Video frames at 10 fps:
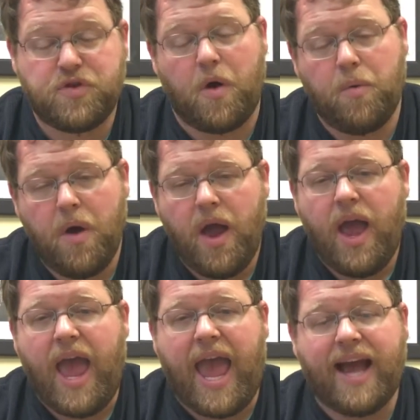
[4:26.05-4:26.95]
So
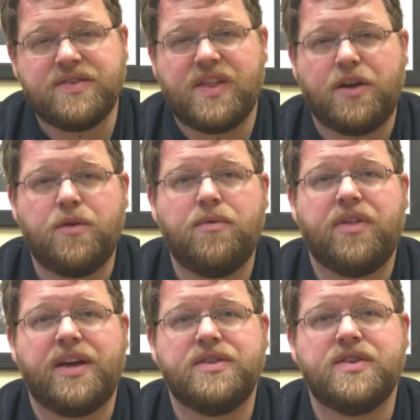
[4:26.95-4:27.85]
as they
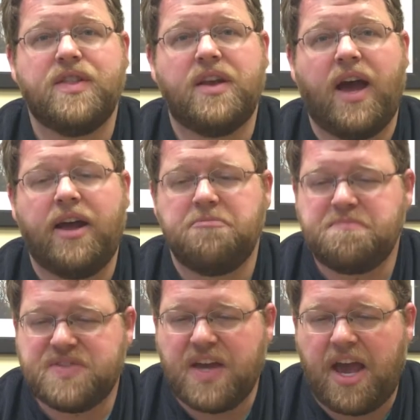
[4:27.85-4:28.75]
do things in the
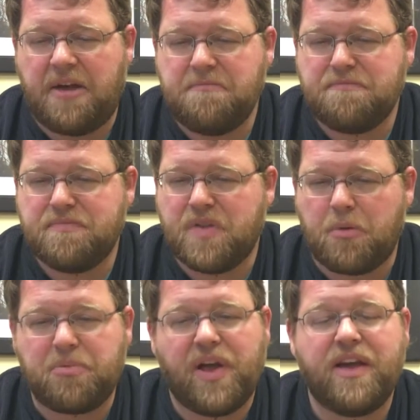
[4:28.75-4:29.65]
night, say
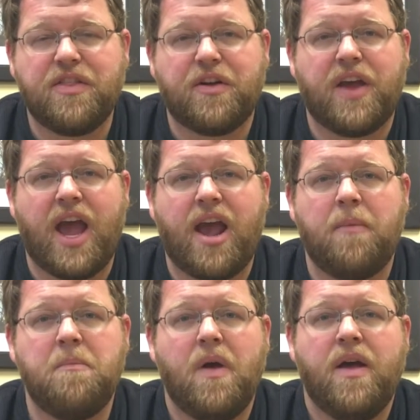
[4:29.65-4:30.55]
they're playing their
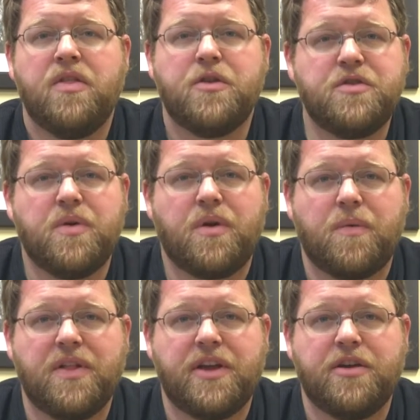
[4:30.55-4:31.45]
game, they're
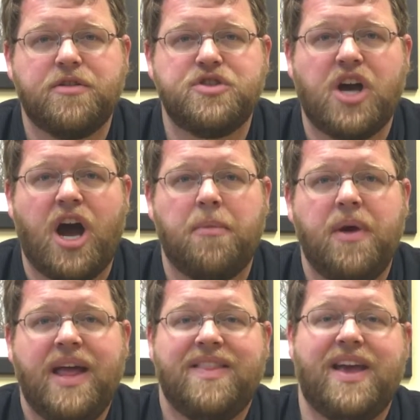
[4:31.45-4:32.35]
doing a really good
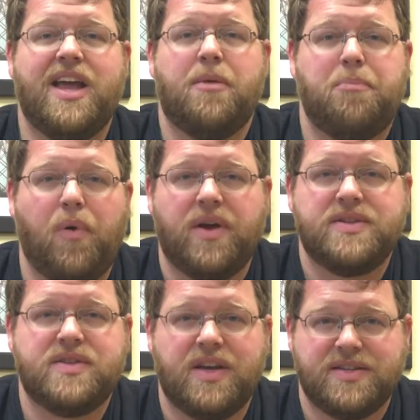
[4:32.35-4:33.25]
job, they get a
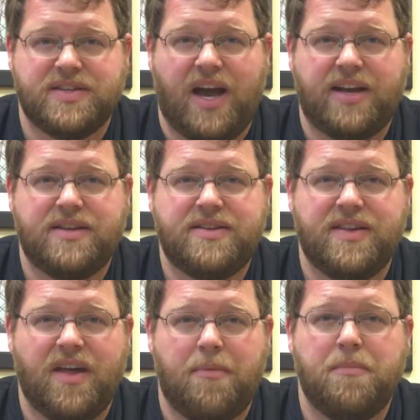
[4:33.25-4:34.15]
points assigned
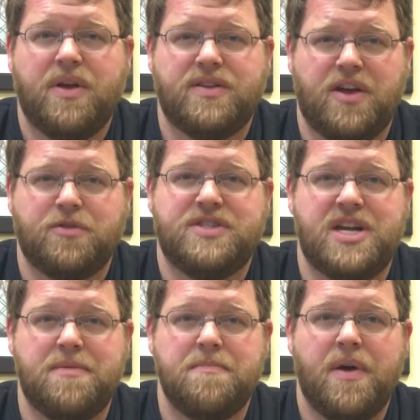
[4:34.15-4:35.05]
to them and their
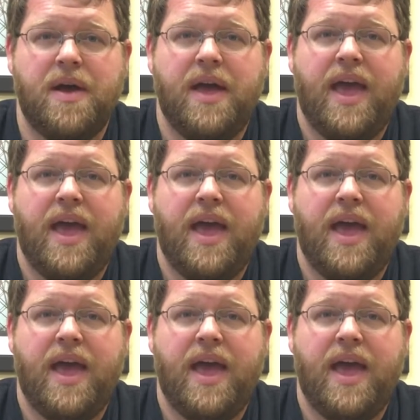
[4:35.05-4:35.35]
team.